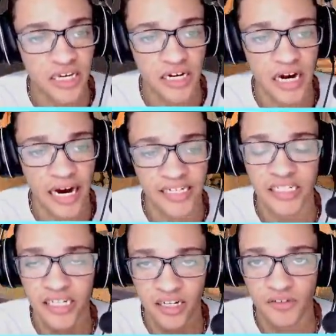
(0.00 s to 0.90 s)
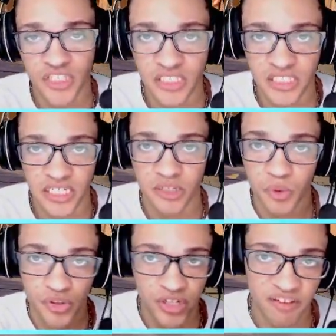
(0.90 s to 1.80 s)
I need a nade off CT and
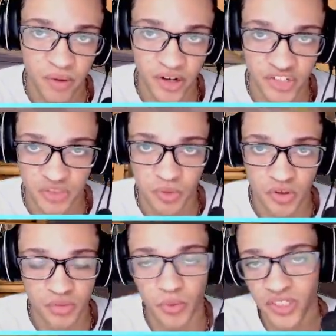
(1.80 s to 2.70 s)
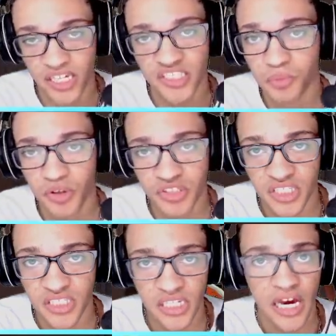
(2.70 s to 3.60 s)
we already have market smoked, but we can't smoke
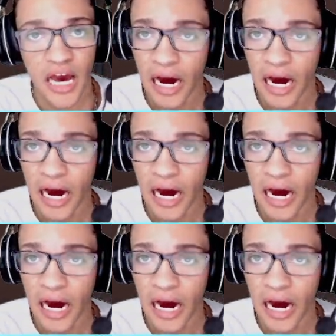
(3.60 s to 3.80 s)
CT.